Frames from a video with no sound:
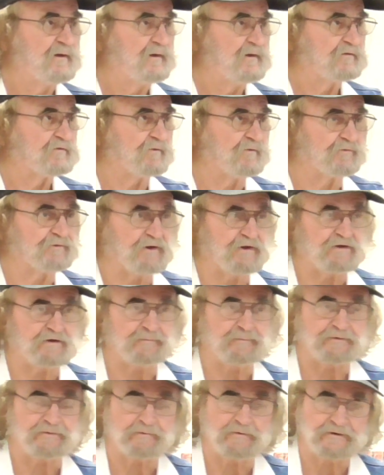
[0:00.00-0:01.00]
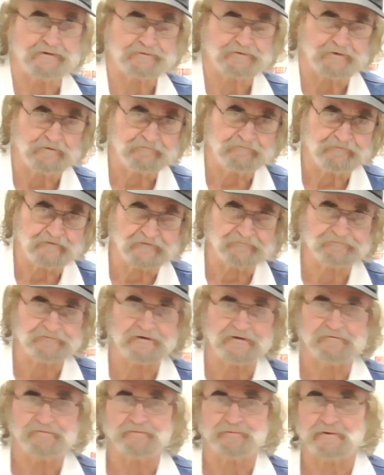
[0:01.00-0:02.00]
it's going to take you between
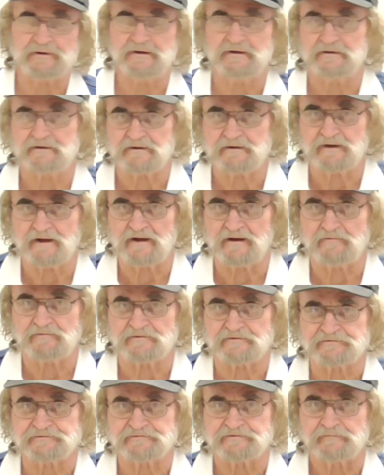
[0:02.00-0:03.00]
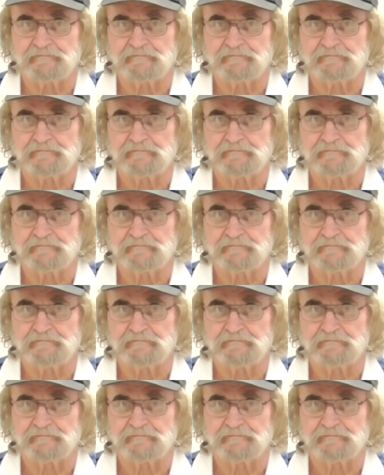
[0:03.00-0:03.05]
250 and 300 hours.